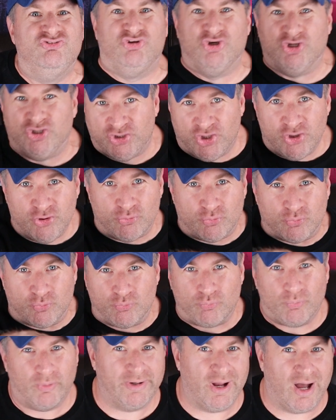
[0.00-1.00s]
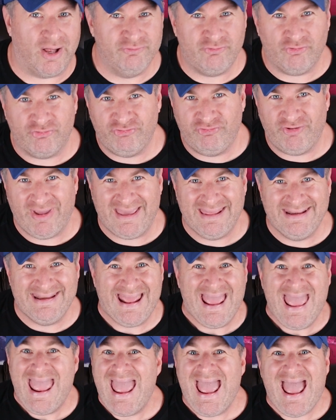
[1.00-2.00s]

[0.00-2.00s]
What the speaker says: Do you want to understand